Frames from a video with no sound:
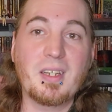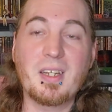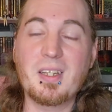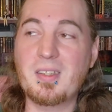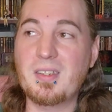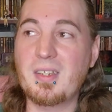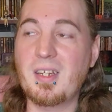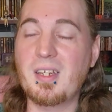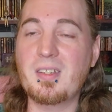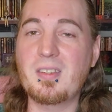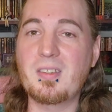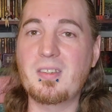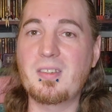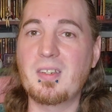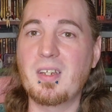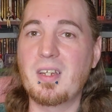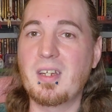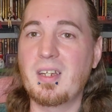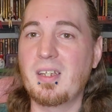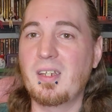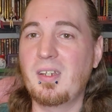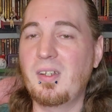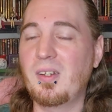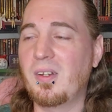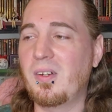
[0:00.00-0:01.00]
It's,
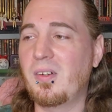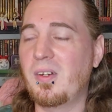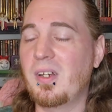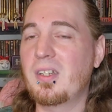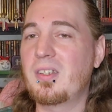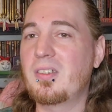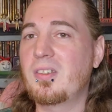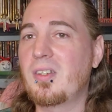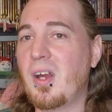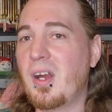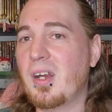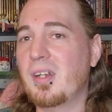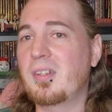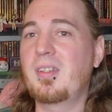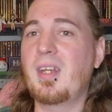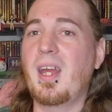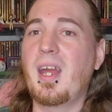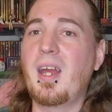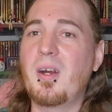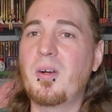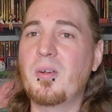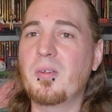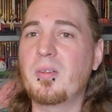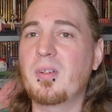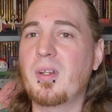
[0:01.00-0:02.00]
you know, it's talked
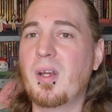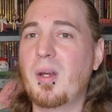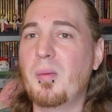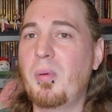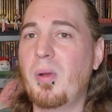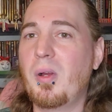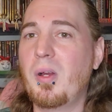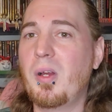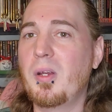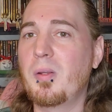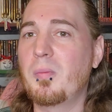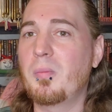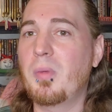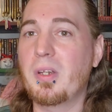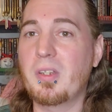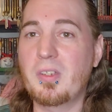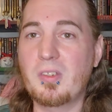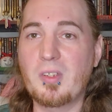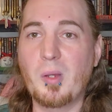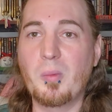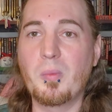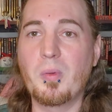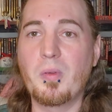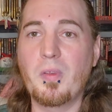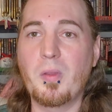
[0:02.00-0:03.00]
down upon by
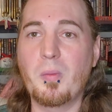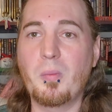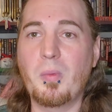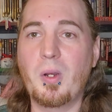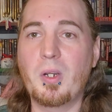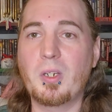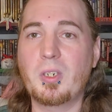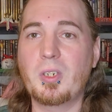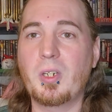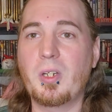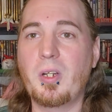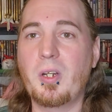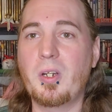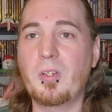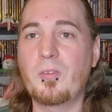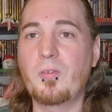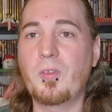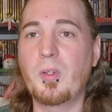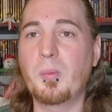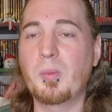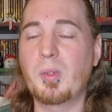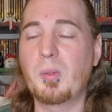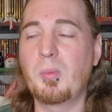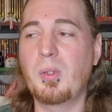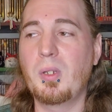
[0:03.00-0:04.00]
some of the martial arts
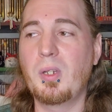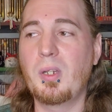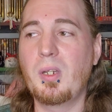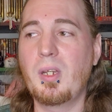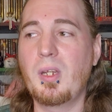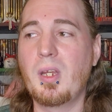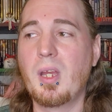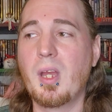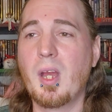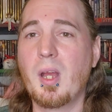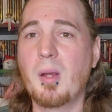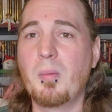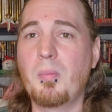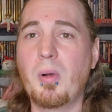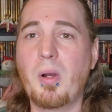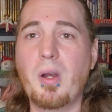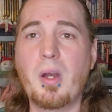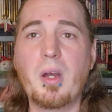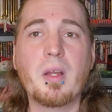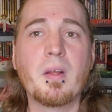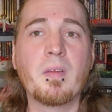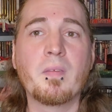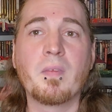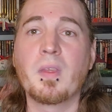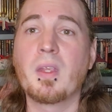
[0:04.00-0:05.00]
film community,
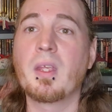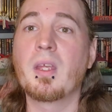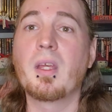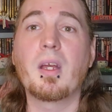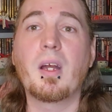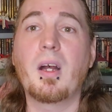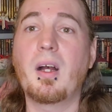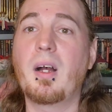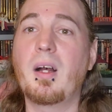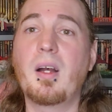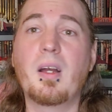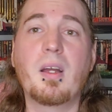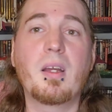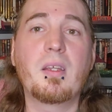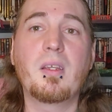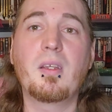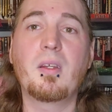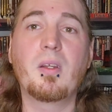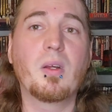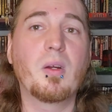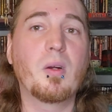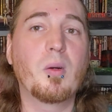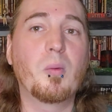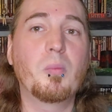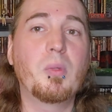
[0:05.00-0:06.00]
but
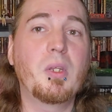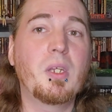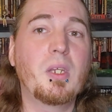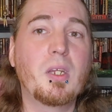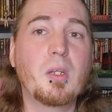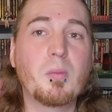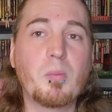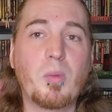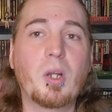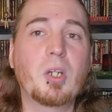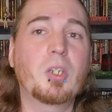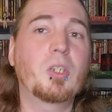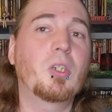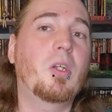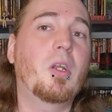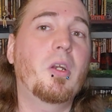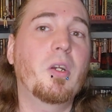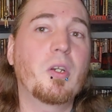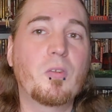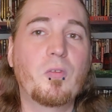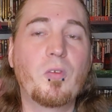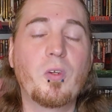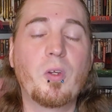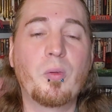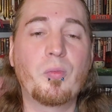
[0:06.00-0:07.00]
you know, me and Martial
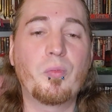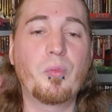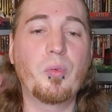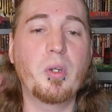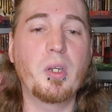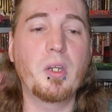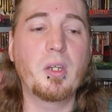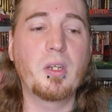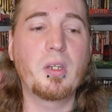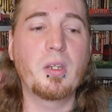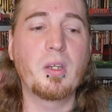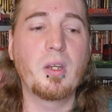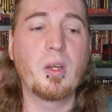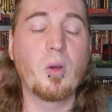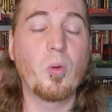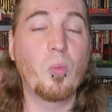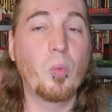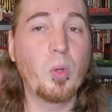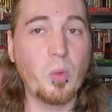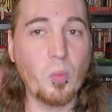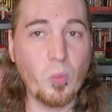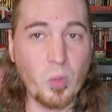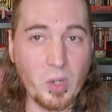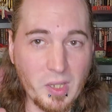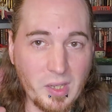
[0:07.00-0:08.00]
Arts Film Freak,
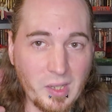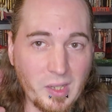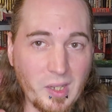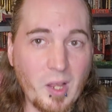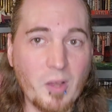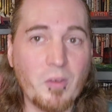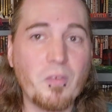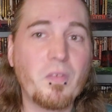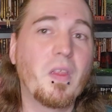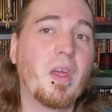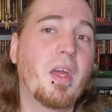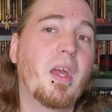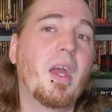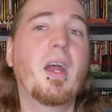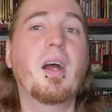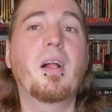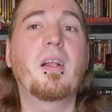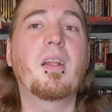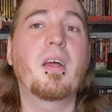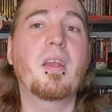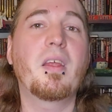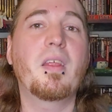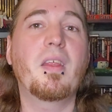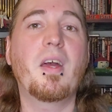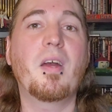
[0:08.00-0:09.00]
we love the
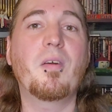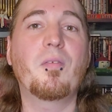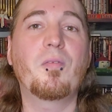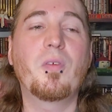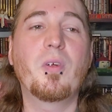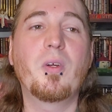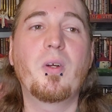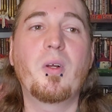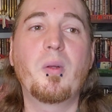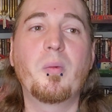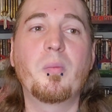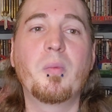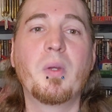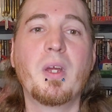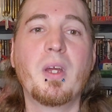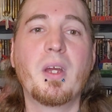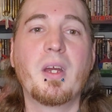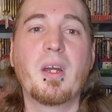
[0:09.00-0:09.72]
hell out of that film.